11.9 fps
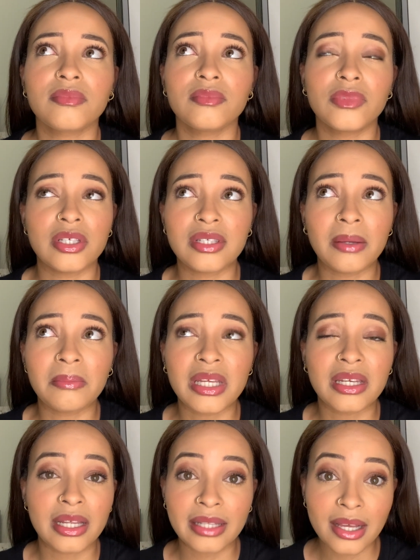does that mean
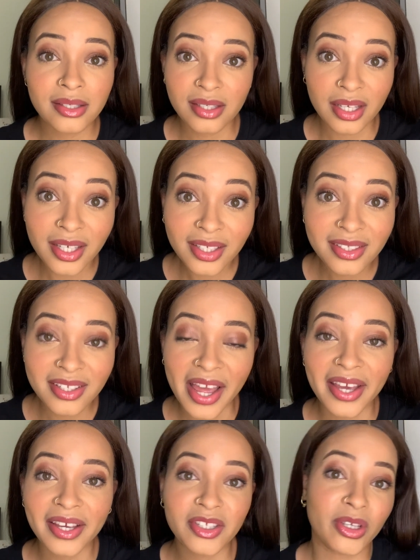that that's it?
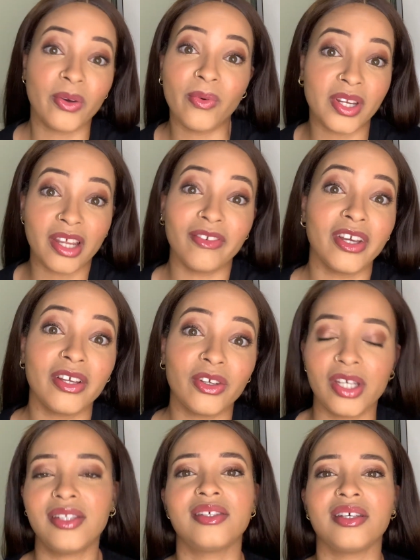Like, so whenever I
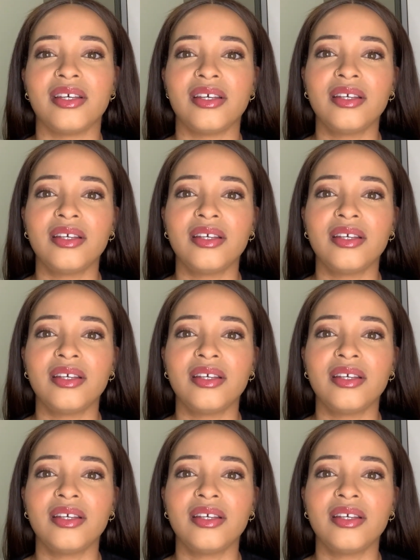agree to,